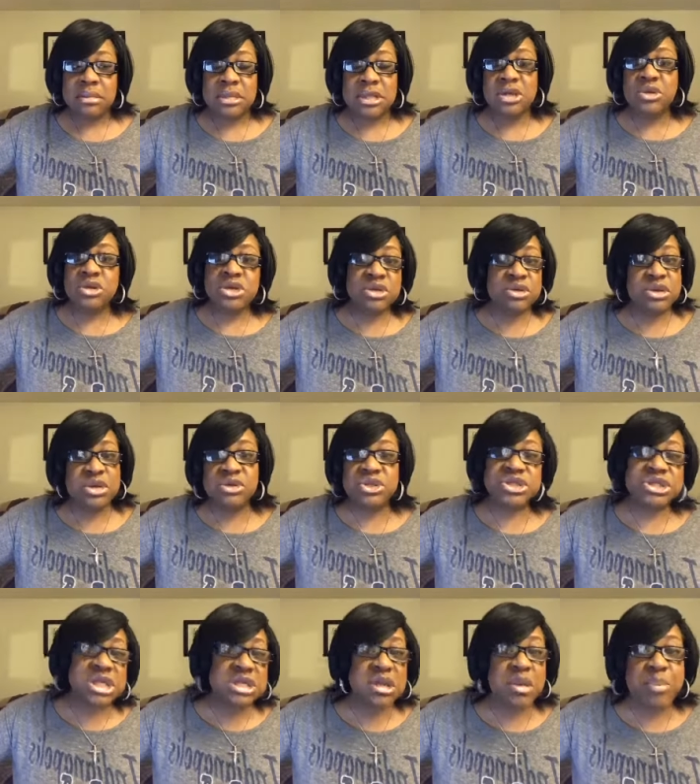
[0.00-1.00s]
You
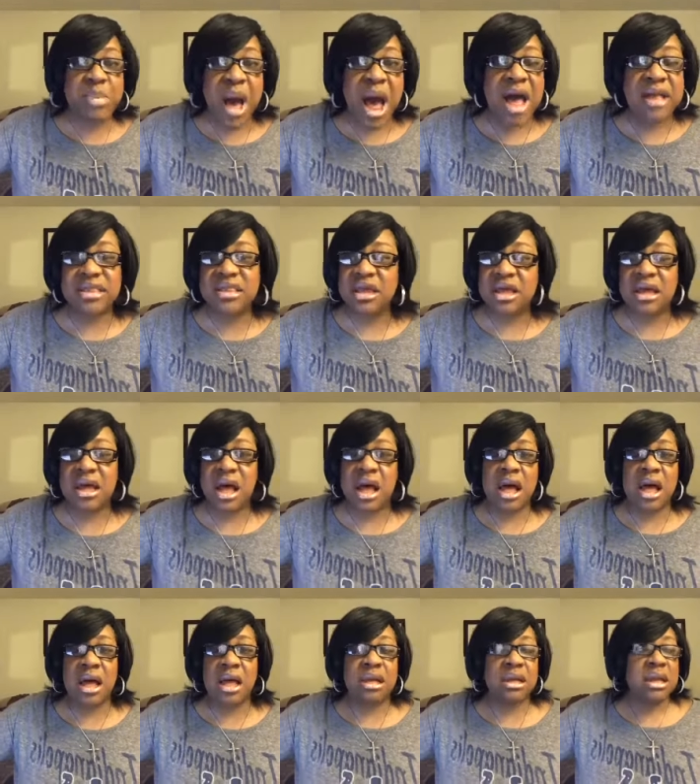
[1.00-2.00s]
shouldn't have bought the,
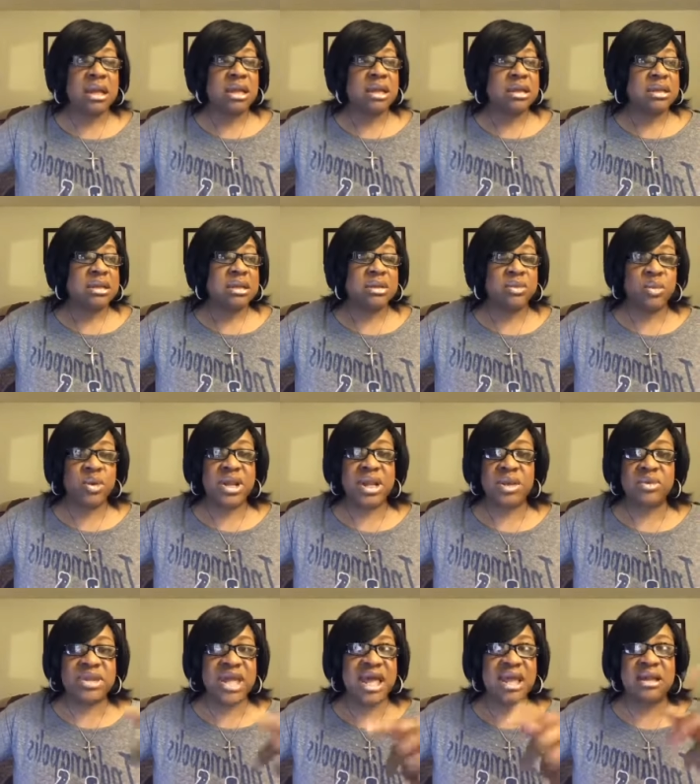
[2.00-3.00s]
what
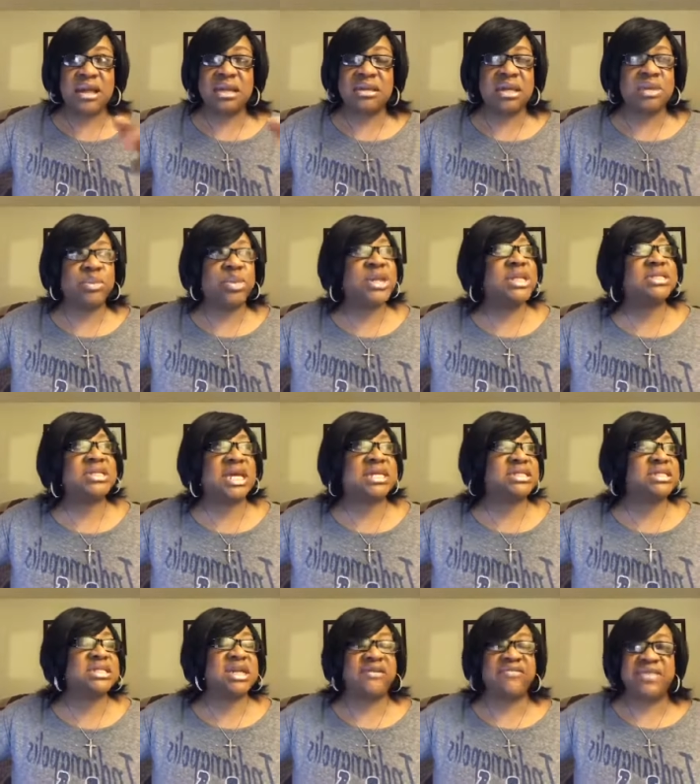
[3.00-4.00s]
is that
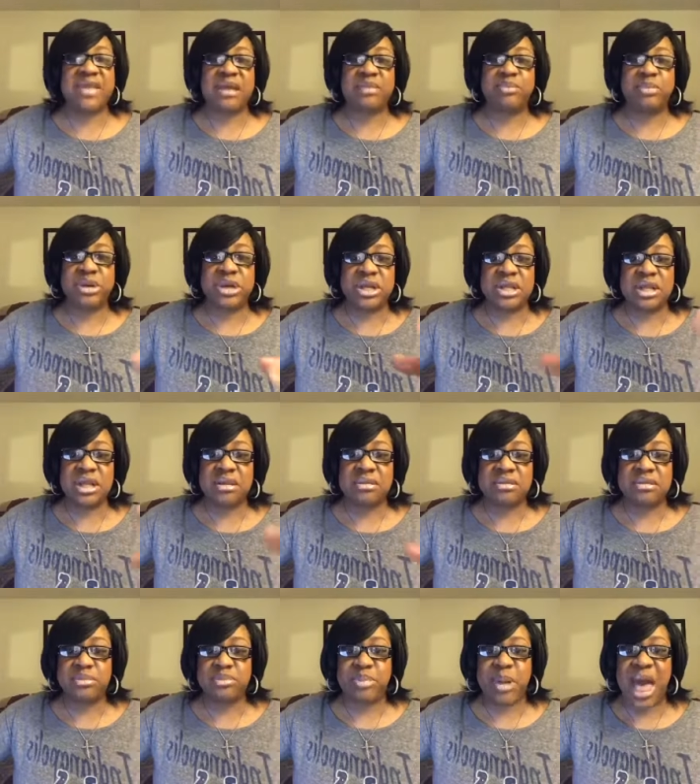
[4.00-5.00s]
stuff they putting
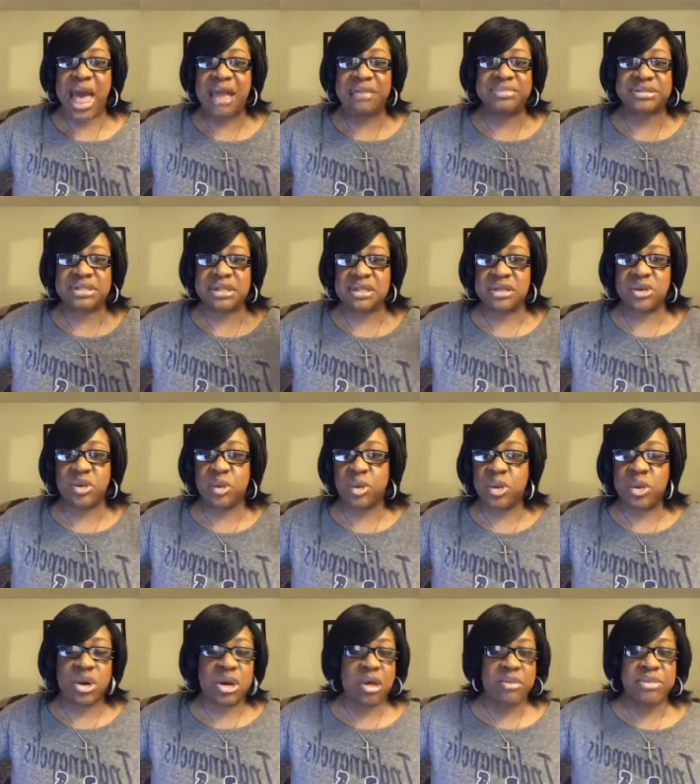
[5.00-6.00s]
in pipes in the
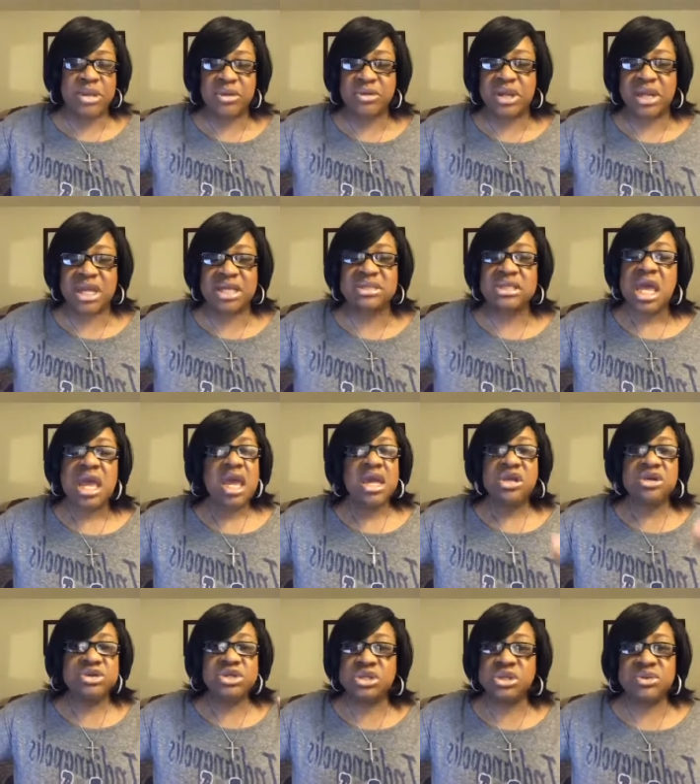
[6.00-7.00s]
rural communities?
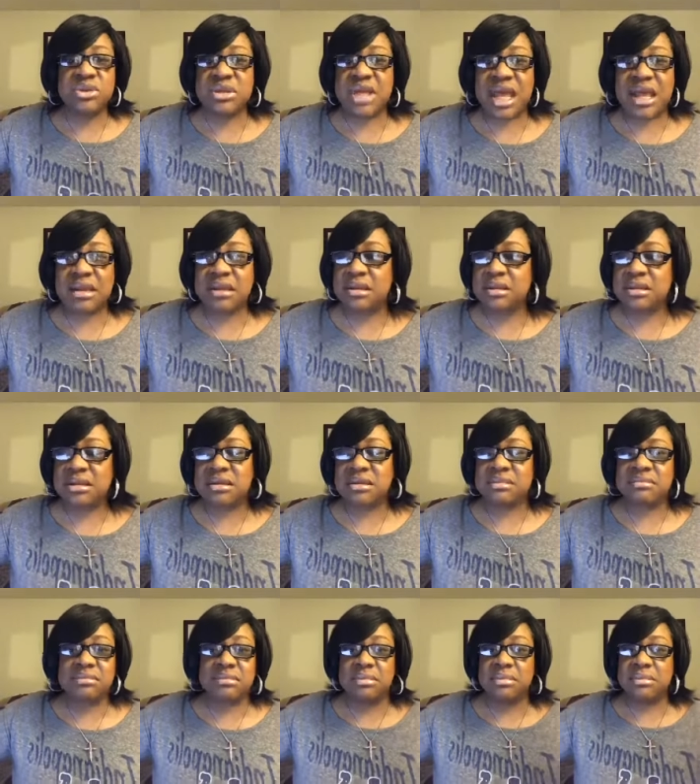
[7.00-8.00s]
You that
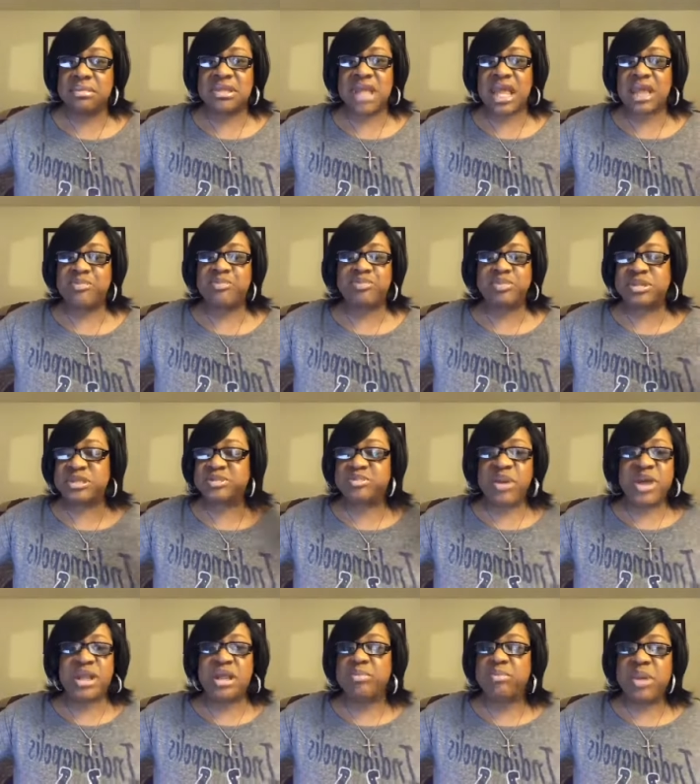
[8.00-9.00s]
they
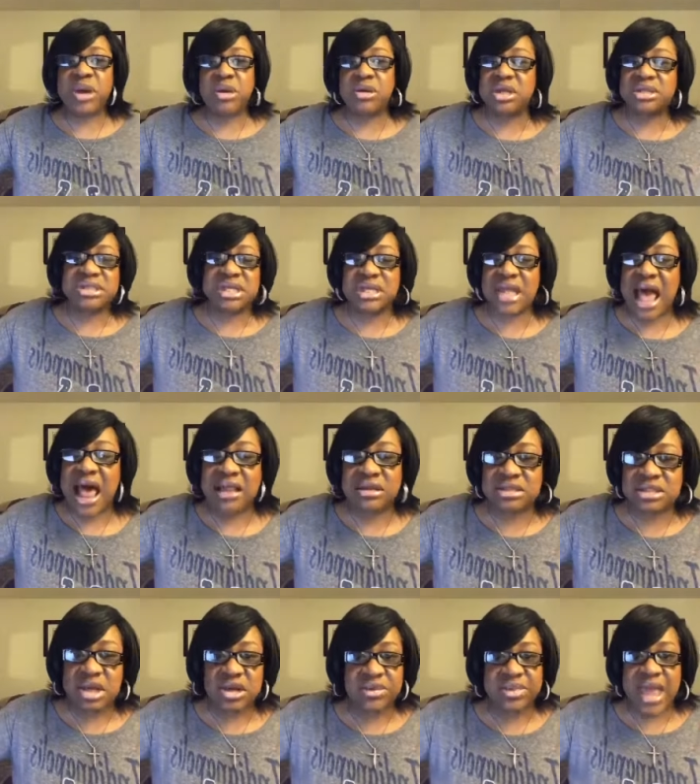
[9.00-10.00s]
spending billions of
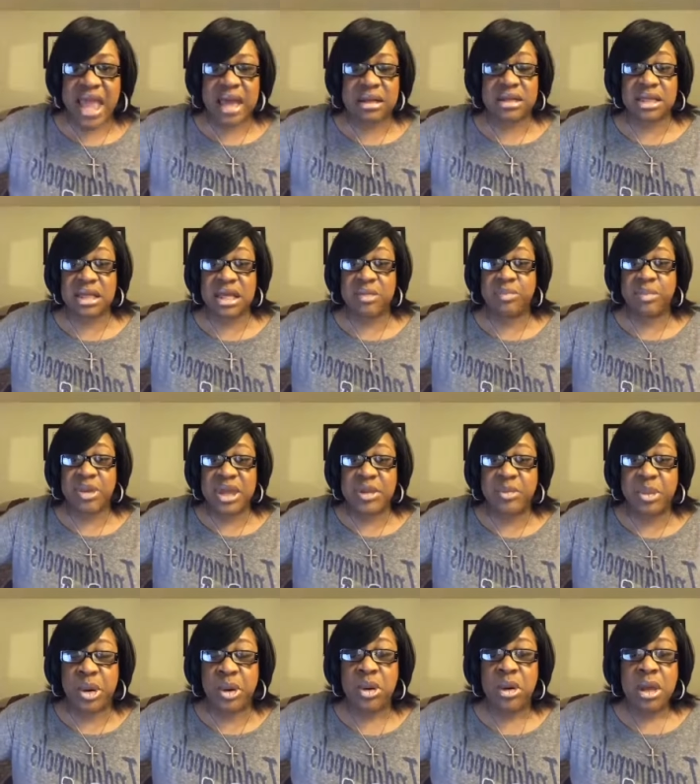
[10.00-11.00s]
dollars on now to get
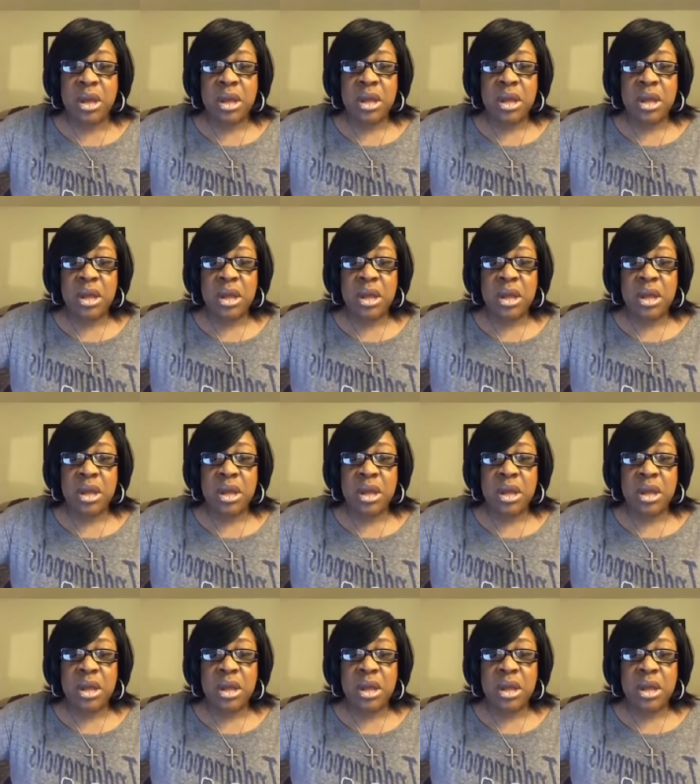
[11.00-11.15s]
people